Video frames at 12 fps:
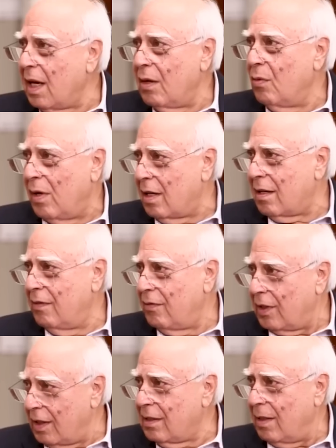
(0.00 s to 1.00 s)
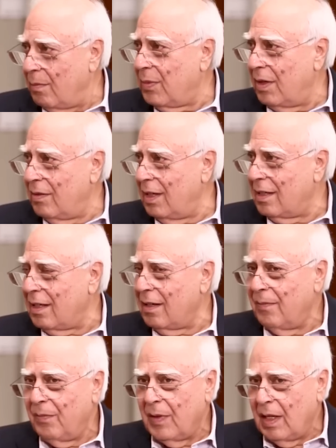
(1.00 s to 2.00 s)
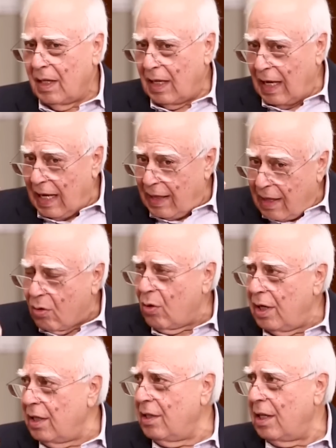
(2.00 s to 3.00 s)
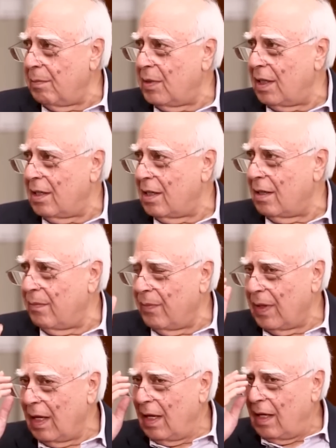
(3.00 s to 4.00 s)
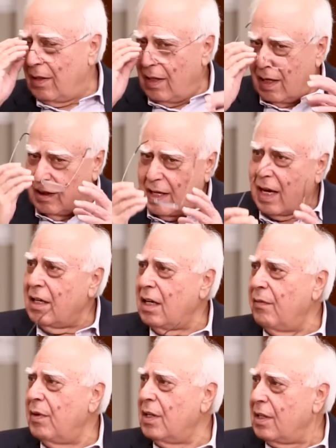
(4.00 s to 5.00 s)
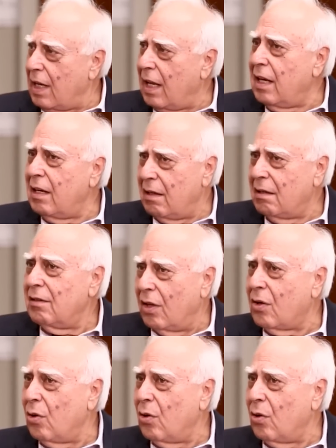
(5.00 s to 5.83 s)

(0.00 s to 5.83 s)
can work, for the simple reason, in the collegium system, the executive will tell the